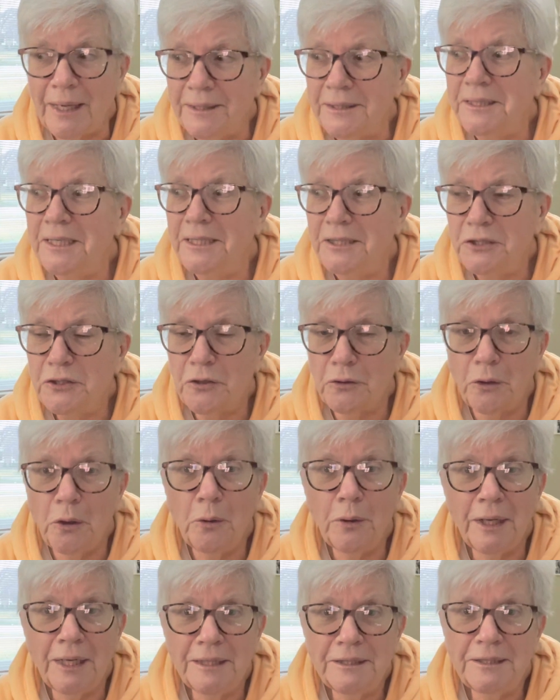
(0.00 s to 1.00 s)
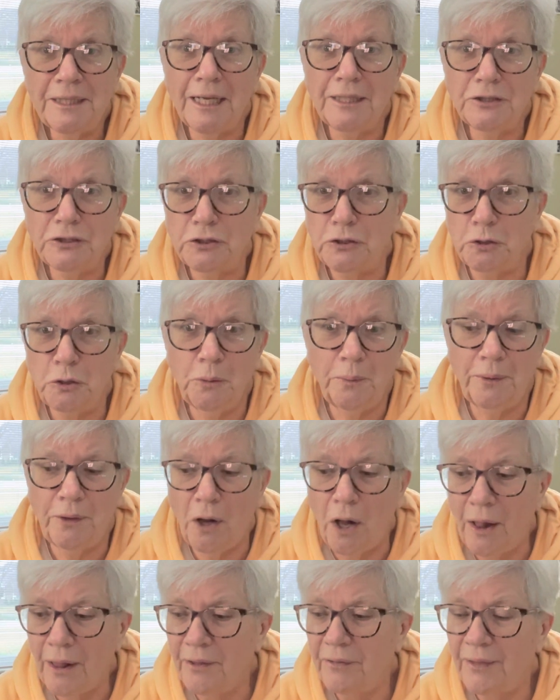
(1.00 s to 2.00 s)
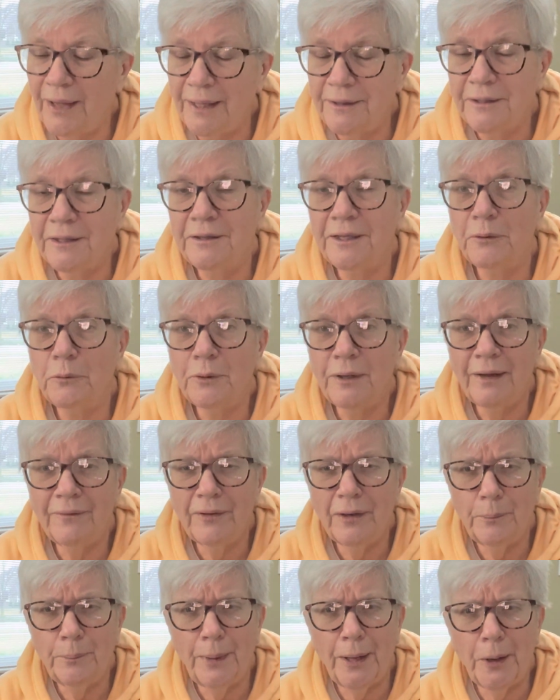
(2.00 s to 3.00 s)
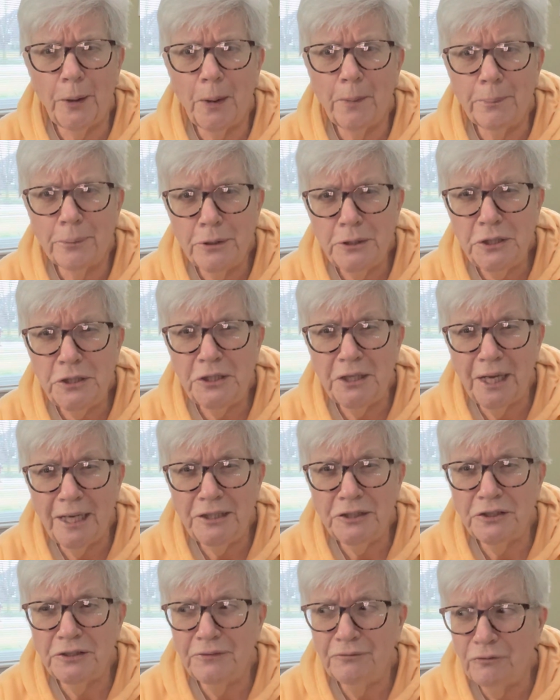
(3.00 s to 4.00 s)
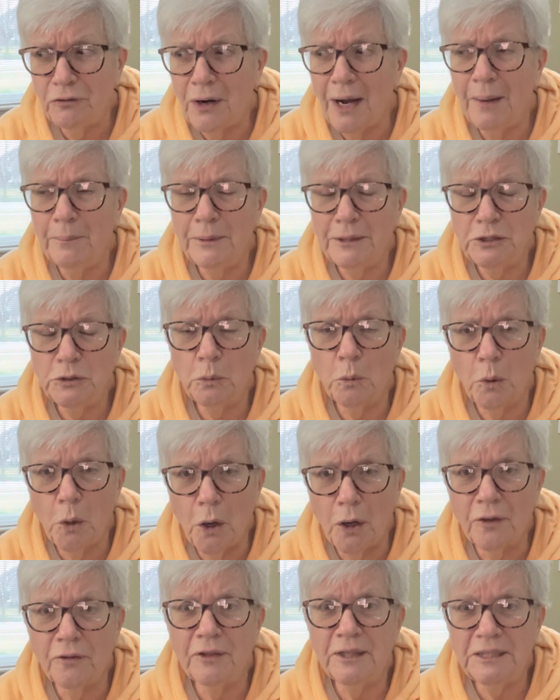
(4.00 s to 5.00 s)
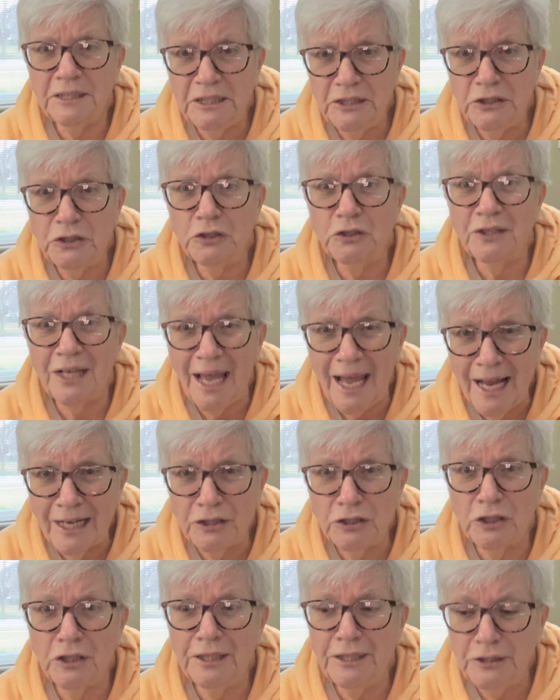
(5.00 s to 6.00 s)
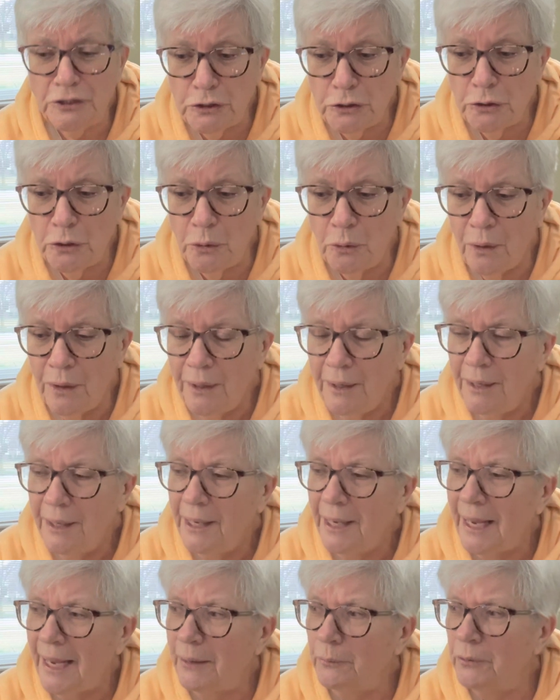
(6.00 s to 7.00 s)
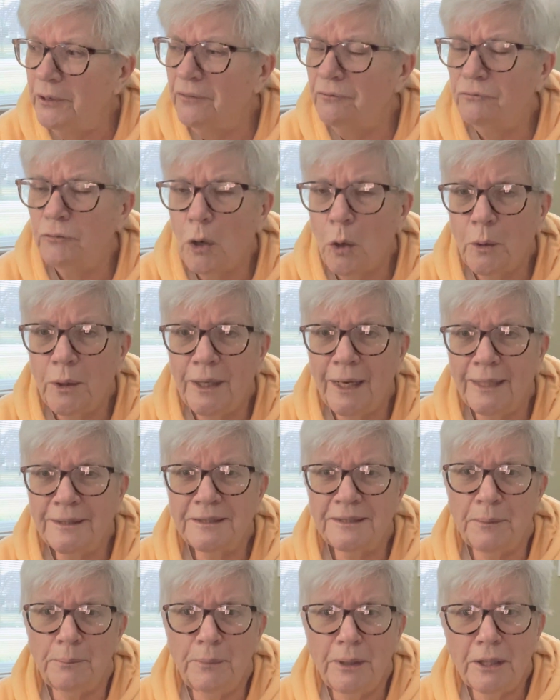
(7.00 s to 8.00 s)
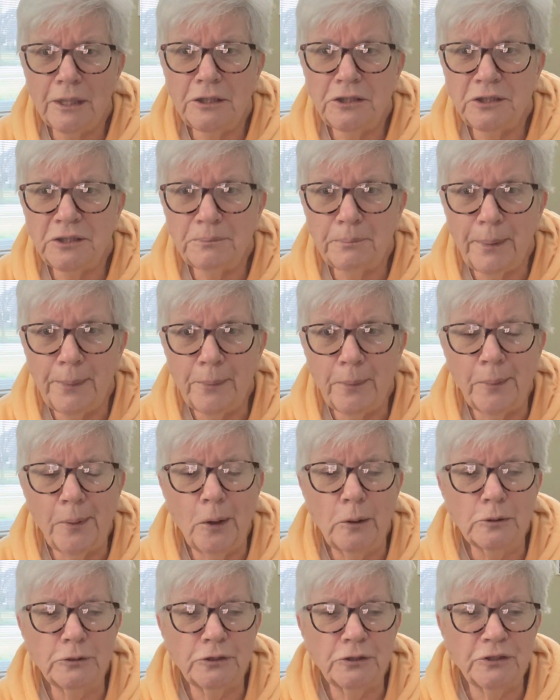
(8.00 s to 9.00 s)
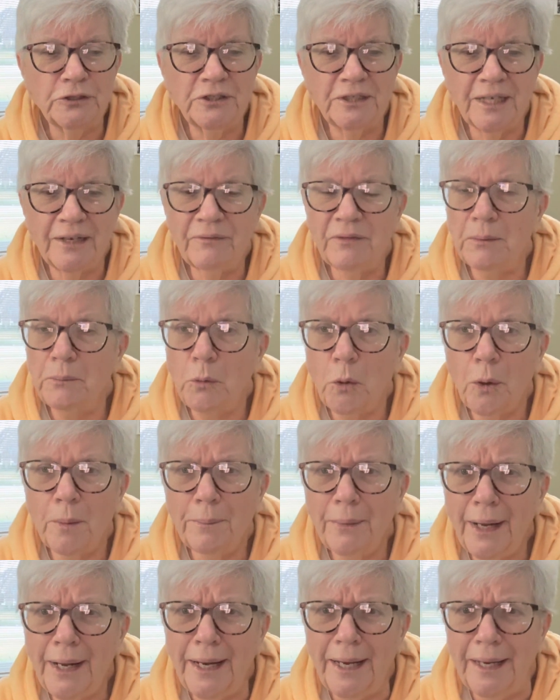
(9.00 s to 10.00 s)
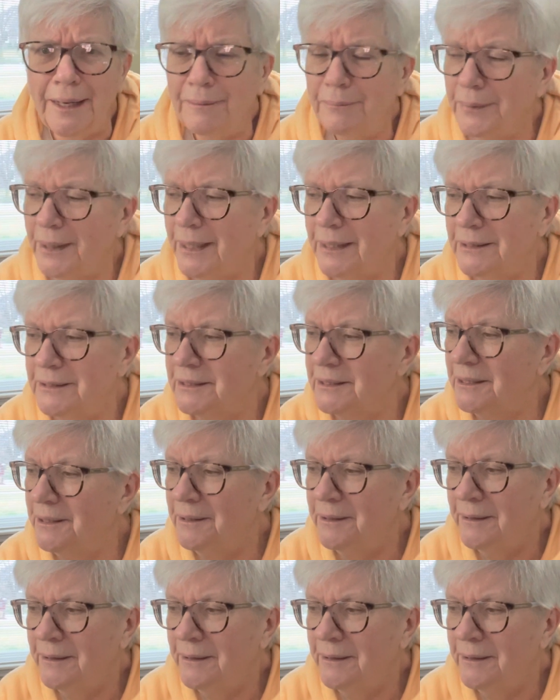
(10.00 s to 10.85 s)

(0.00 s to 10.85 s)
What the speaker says: and teach their own kids on Zoom and all of that, that they would have a better appreciation for how much work the teachers actually do and would have voted on some millage proposals to give them more money, because